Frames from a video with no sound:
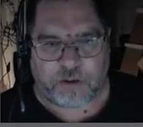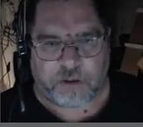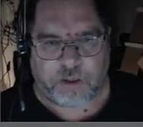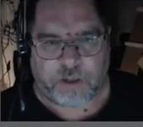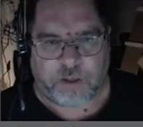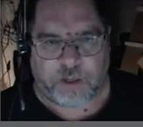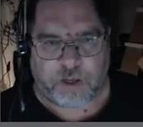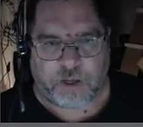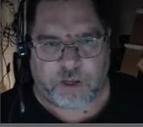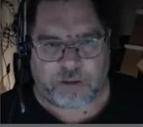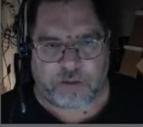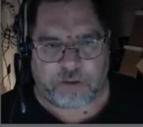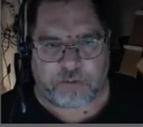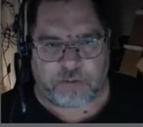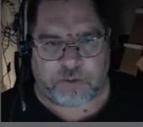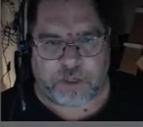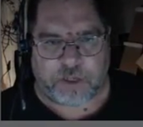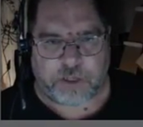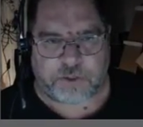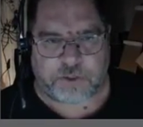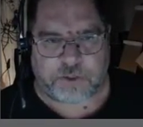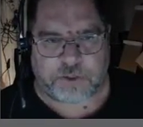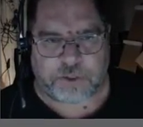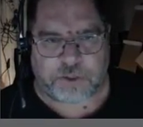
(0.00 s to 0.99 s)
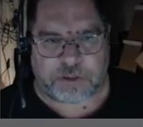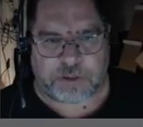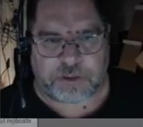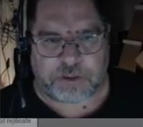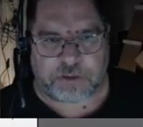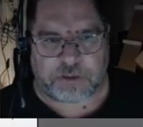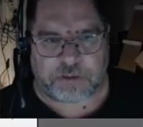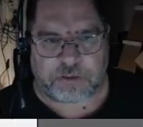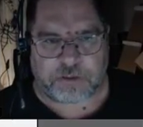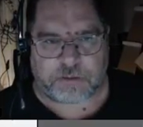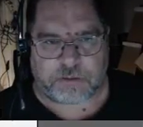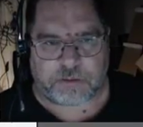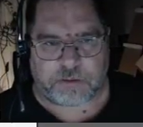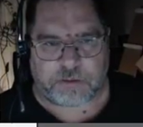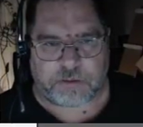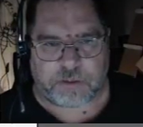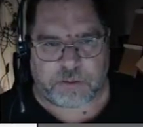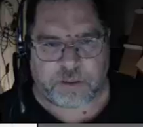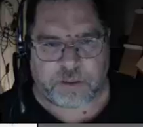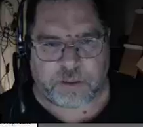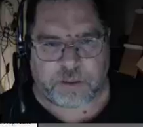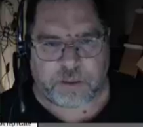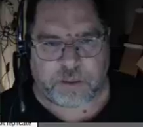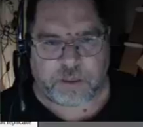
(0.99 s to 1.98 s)
at location
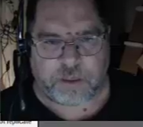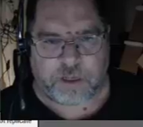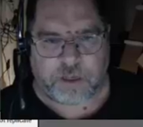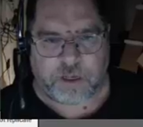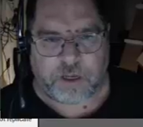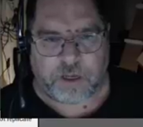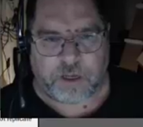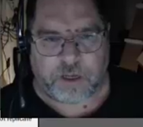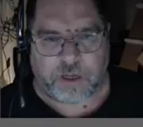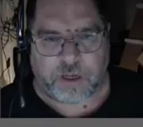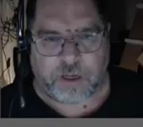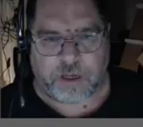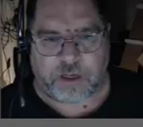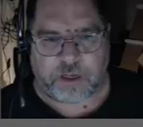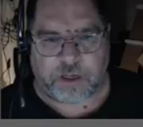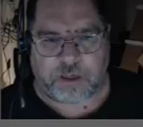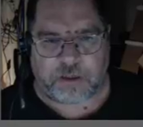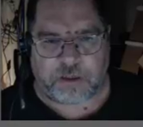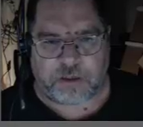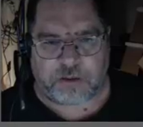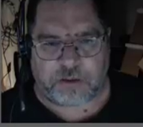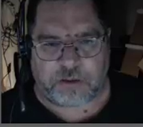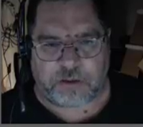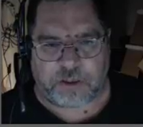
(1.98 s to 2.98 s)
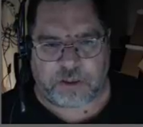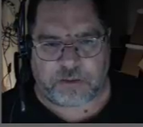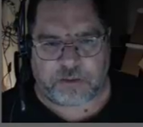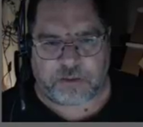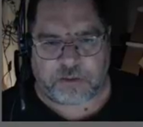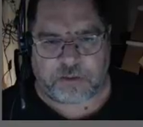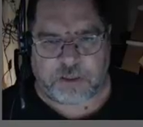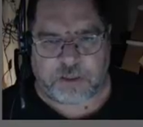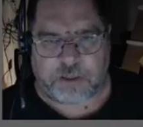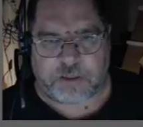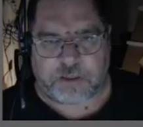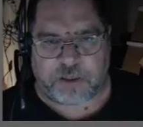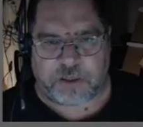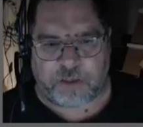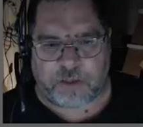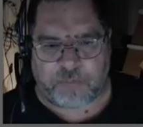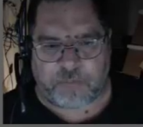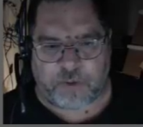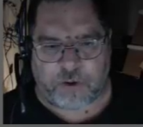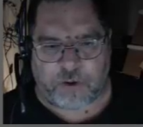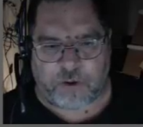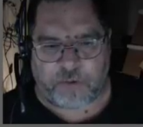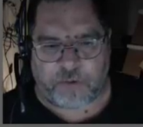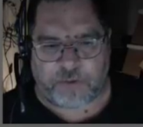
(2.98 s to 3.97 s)
and you'd have to neaten up
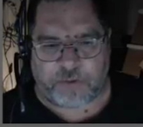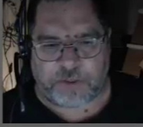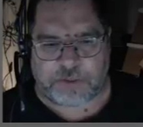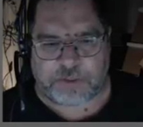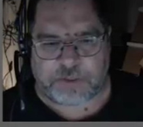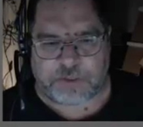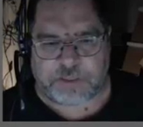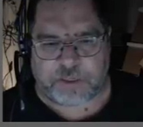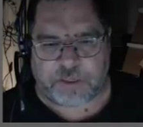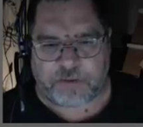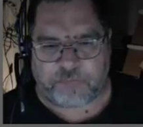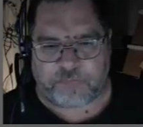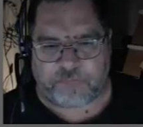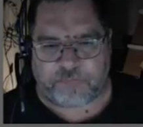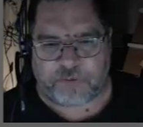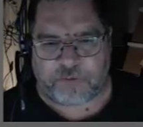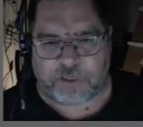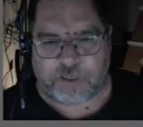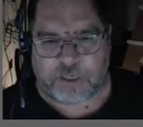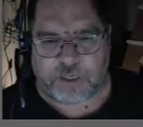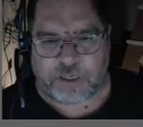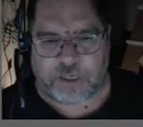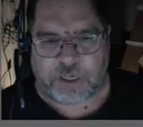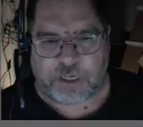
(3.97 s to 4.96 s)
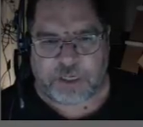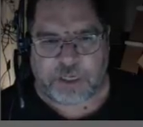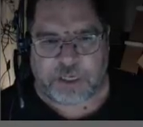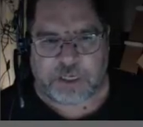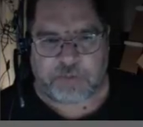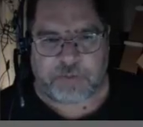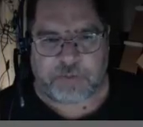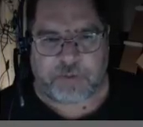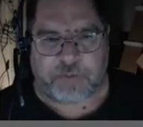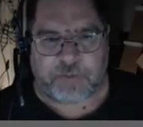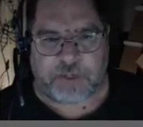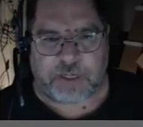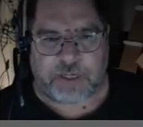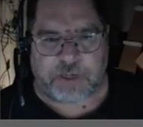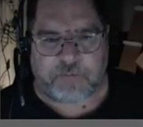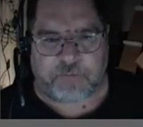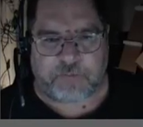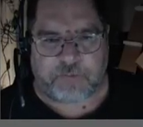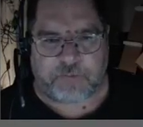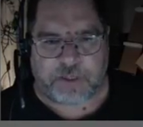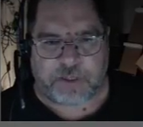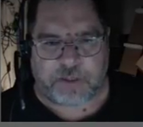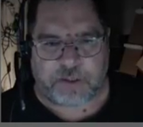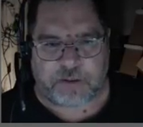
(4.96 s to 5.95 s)
all this stuff and make me get
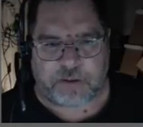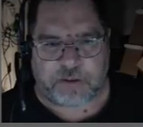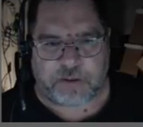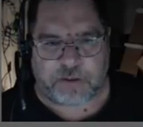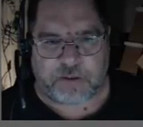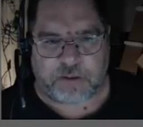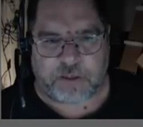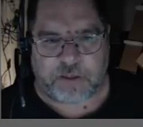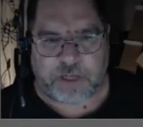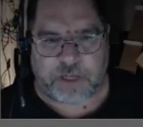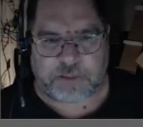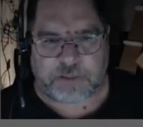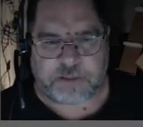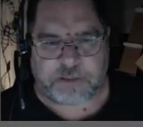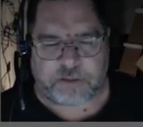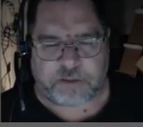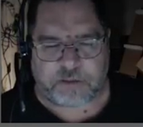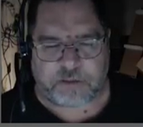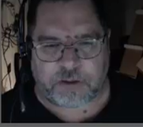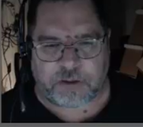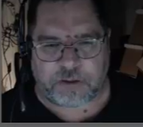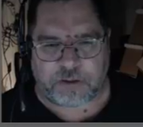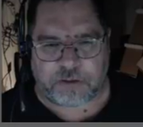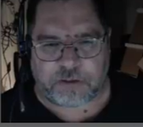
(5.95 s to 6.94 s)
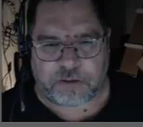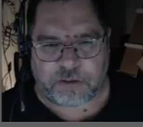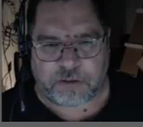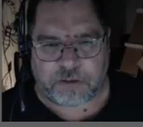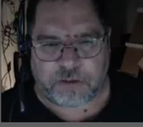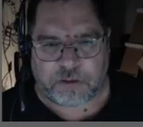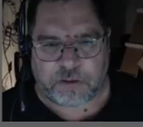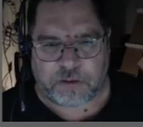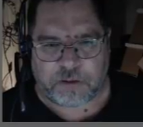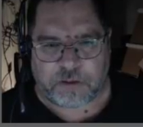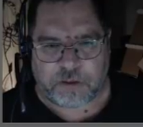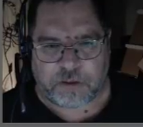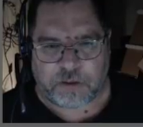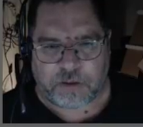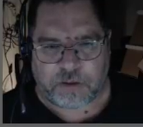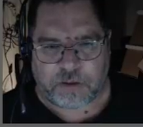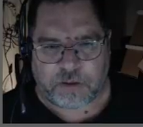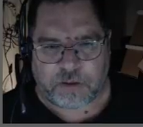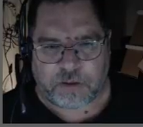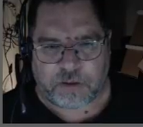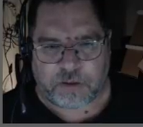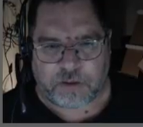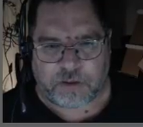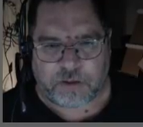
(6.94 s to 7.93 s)
everything nasty looking
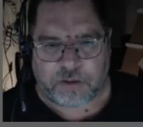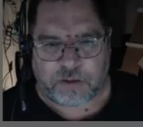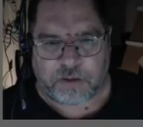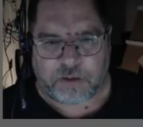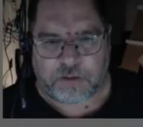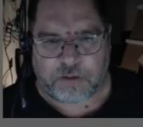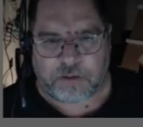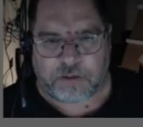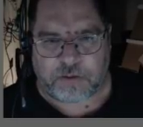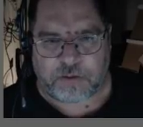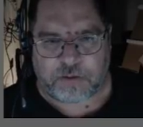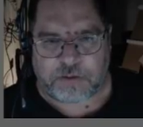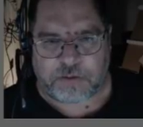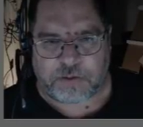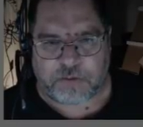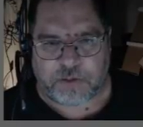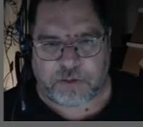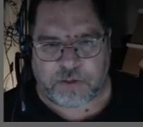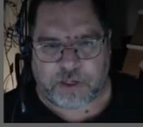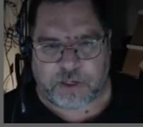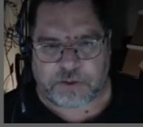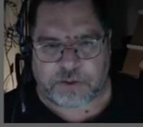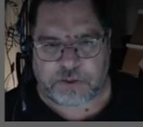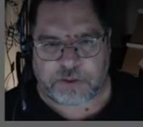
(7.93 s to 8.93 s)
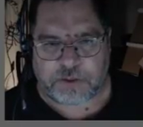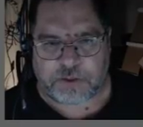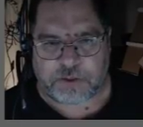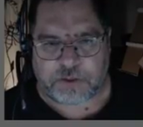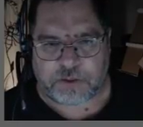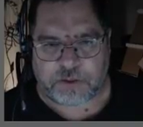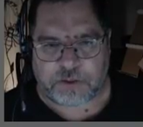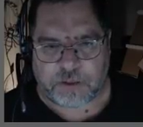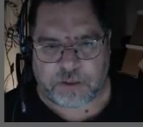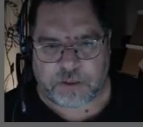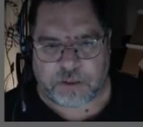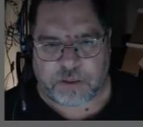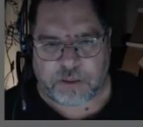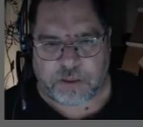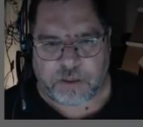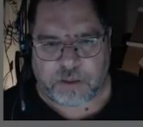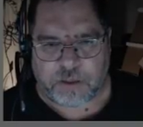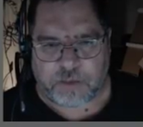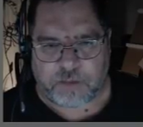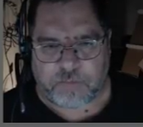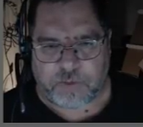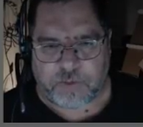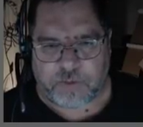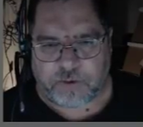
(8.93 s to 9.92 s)
and there's location
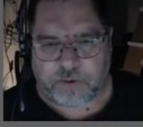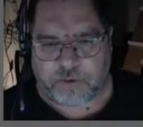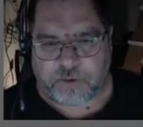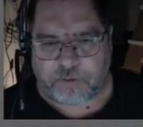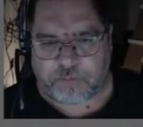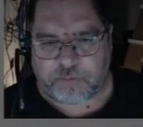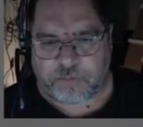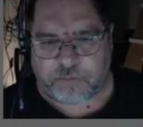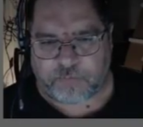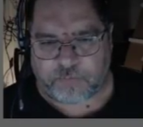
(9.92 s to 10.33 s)
emitter